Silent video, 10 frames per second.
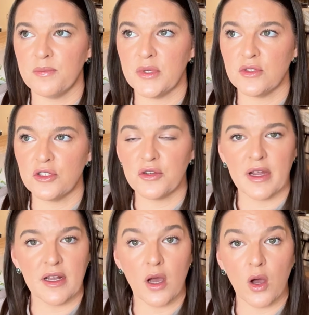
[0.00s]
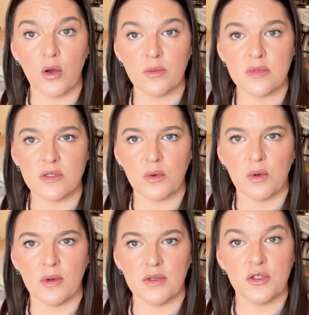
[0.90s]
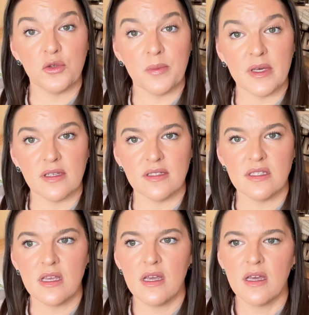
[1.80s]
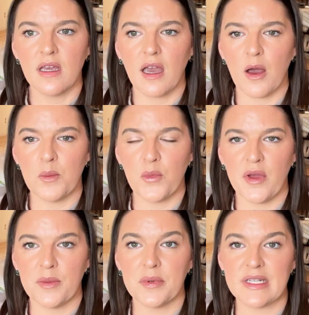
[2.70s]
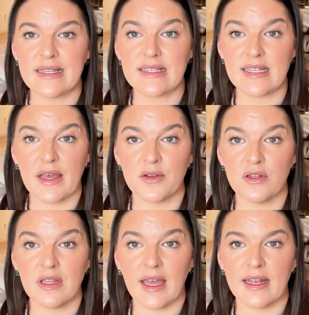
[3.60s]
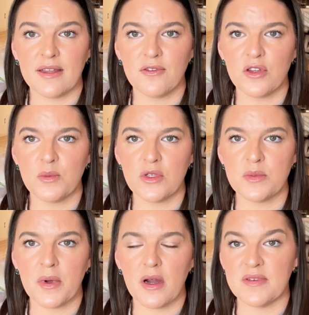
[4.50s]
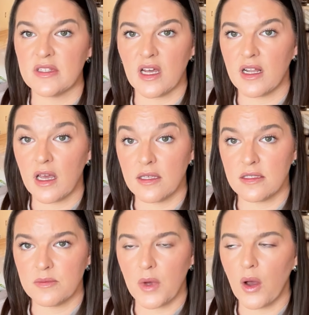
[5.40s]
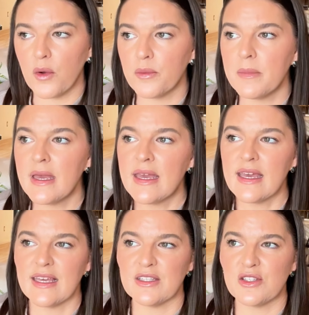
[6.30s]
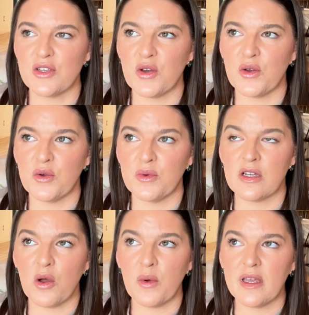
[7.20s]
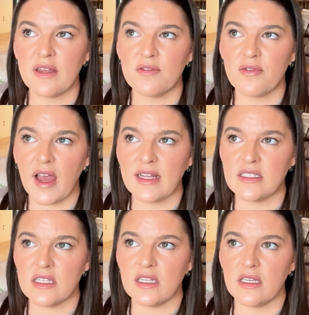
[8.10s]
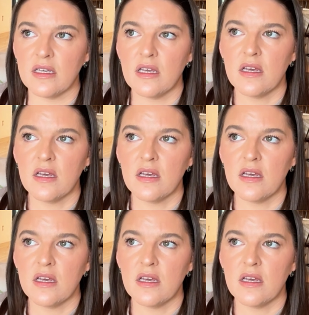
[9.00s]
builder grade homes or new builds come with pretty standard lighting for the most part. It's not a custom home. And so going and finding